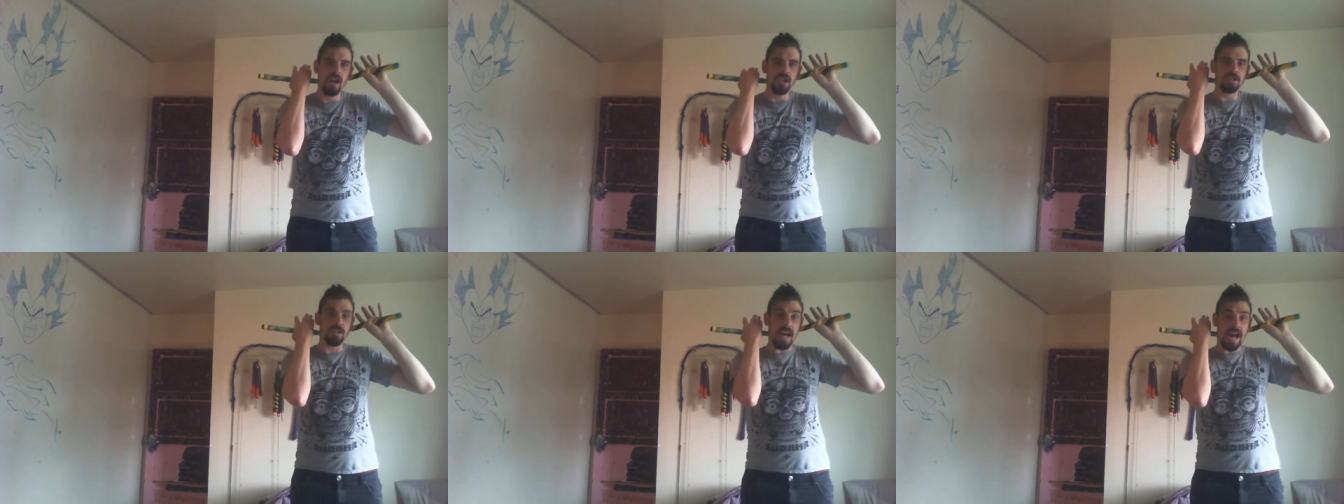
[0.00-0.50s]

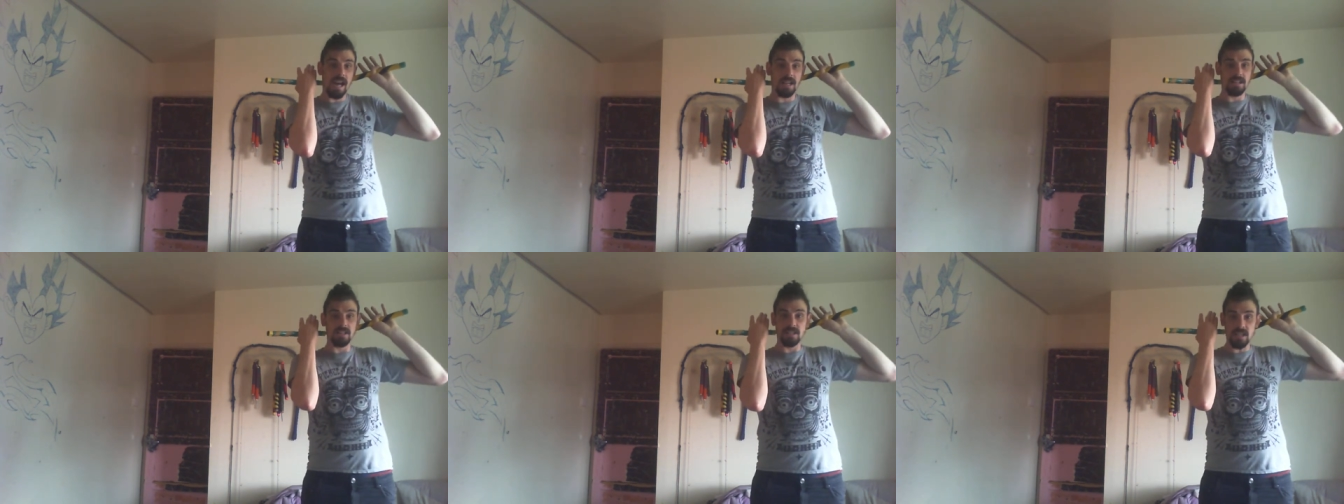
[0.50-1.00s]
so the,
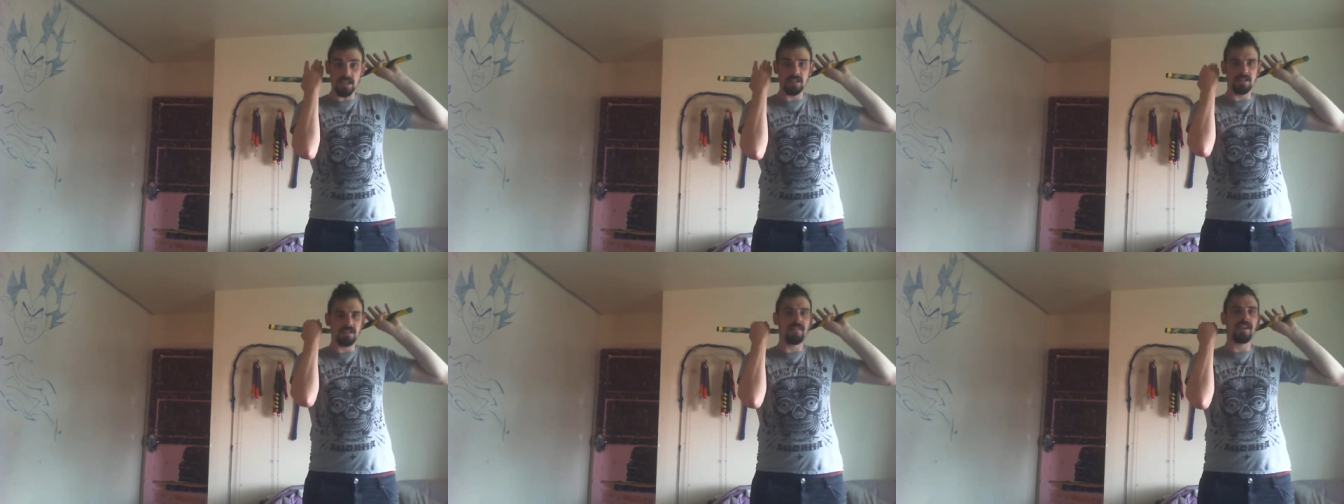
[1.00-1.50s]
the side
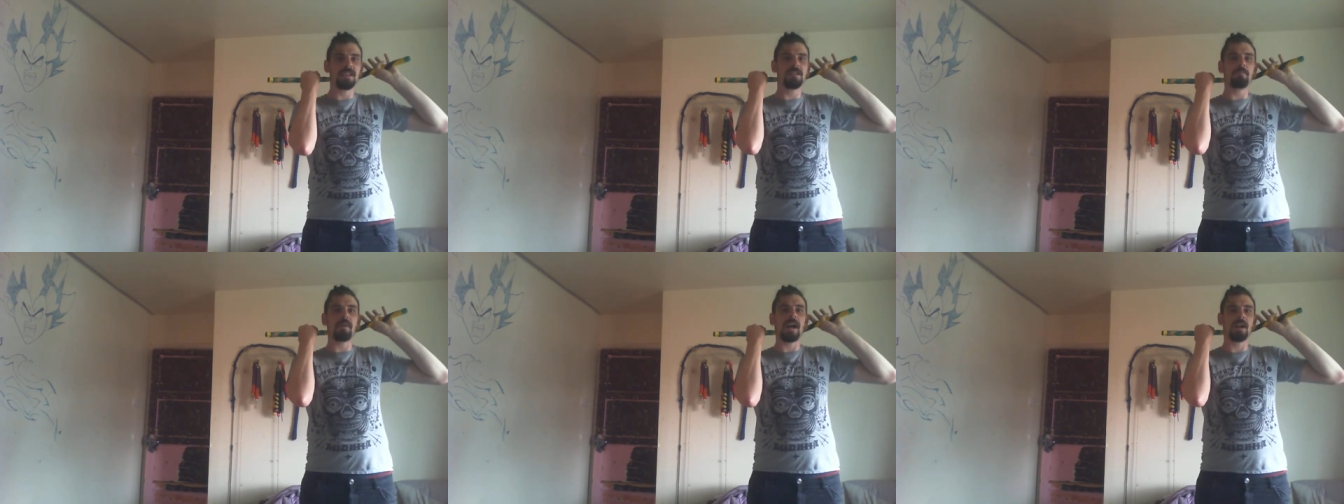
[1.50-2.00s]
that's
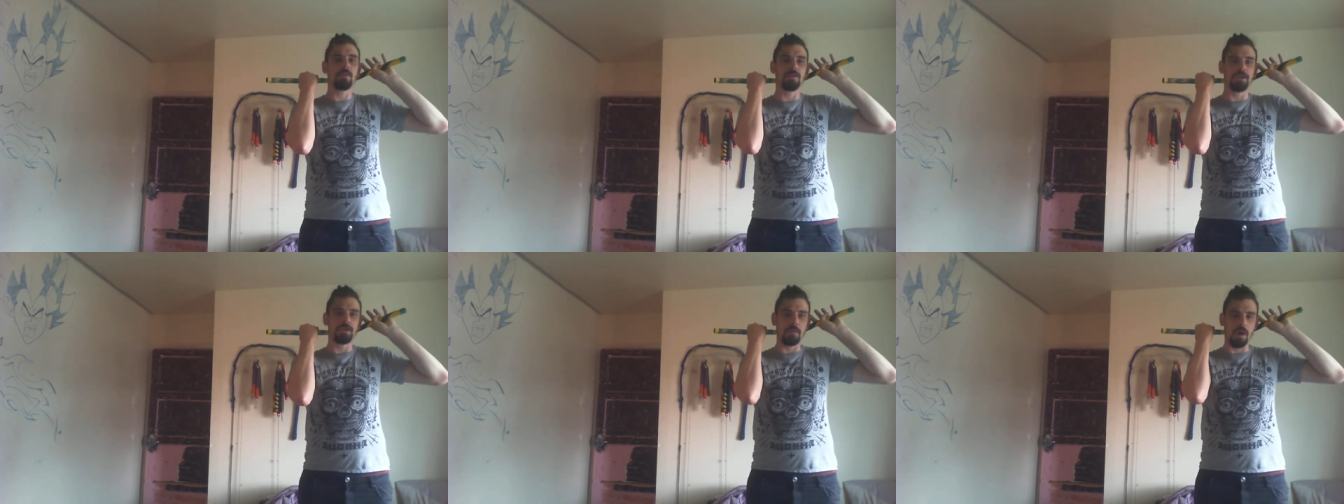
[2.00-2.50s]
facing
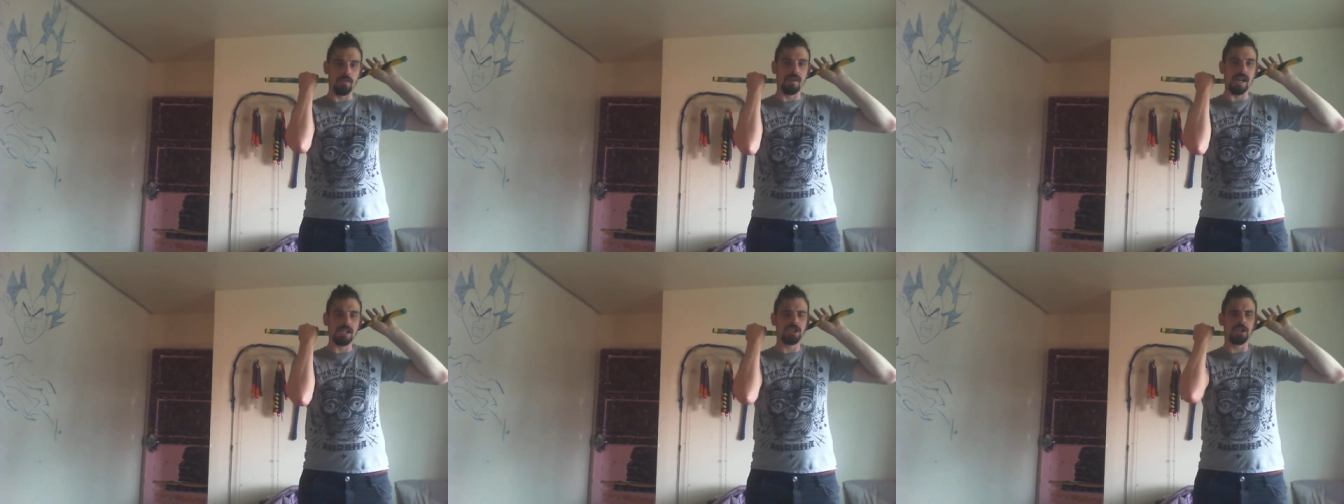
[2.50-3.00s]
backwards you
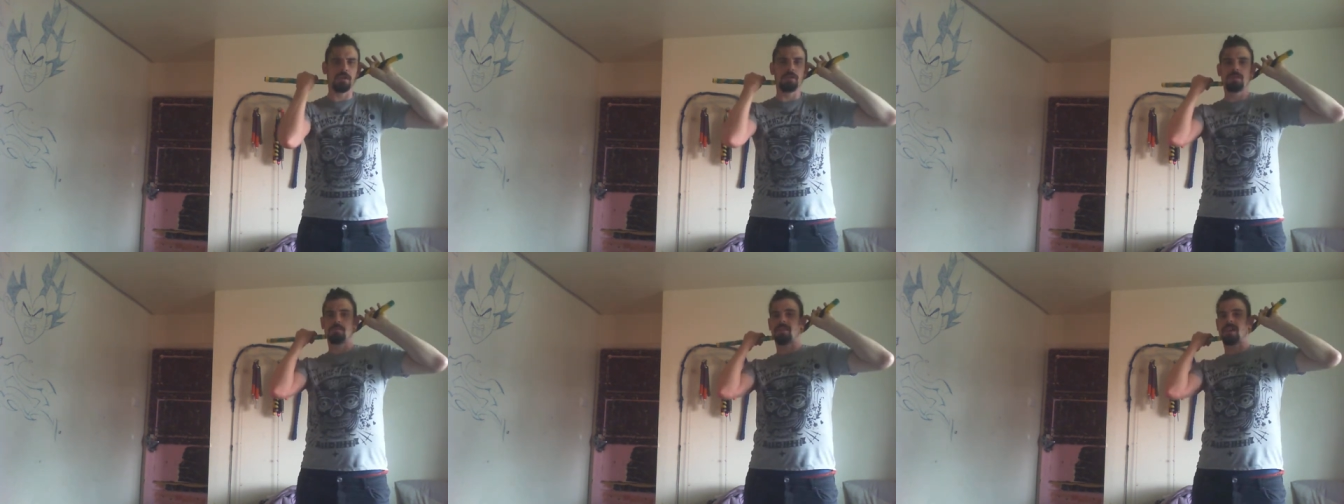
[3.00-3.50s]
are actually going
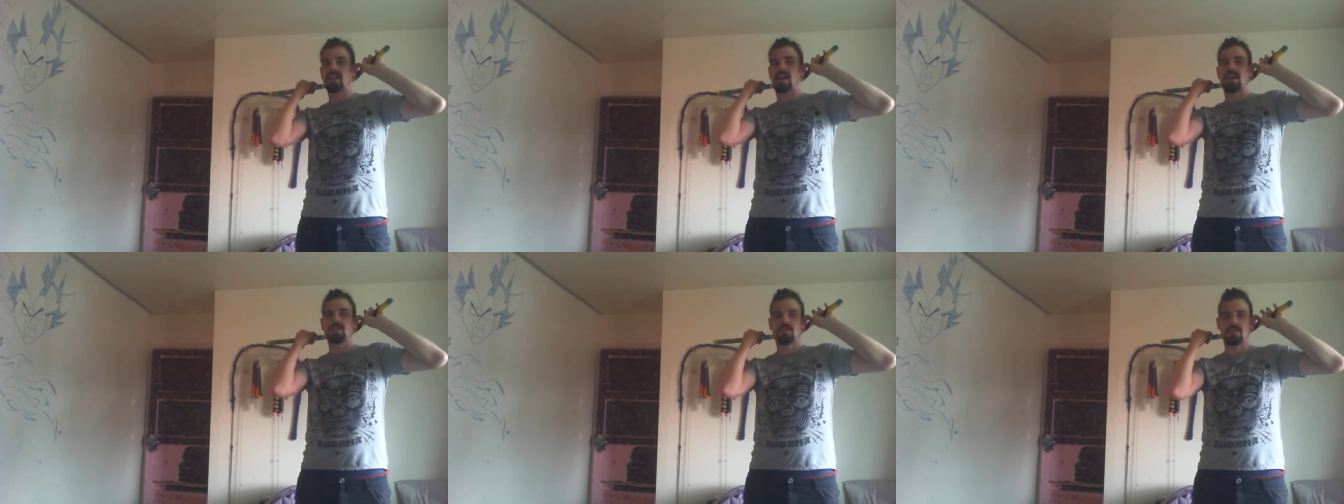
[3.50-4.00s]
to bring
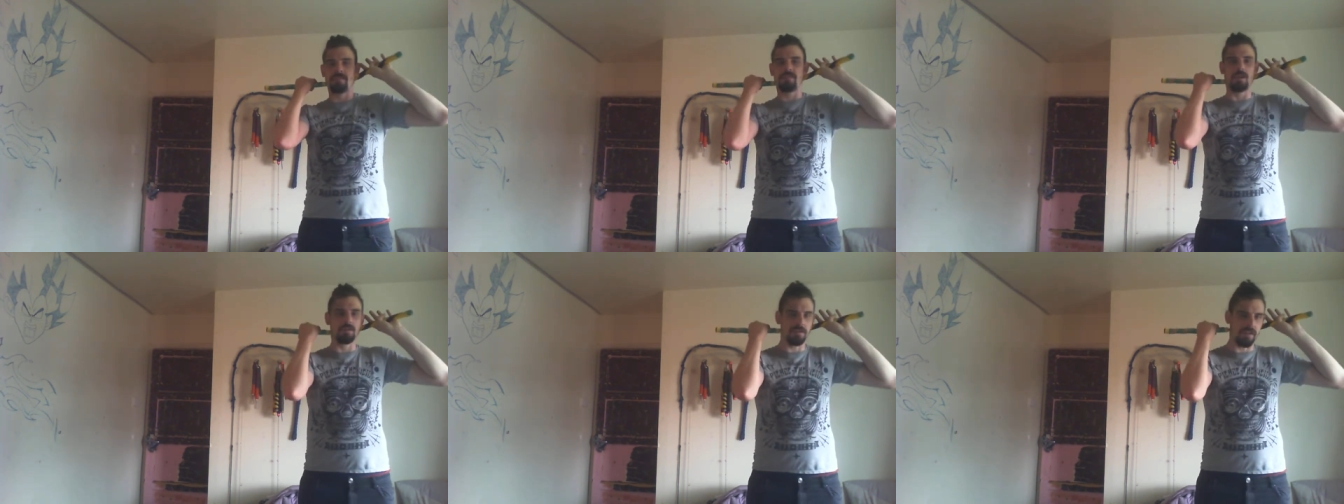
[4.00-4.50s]
that to the front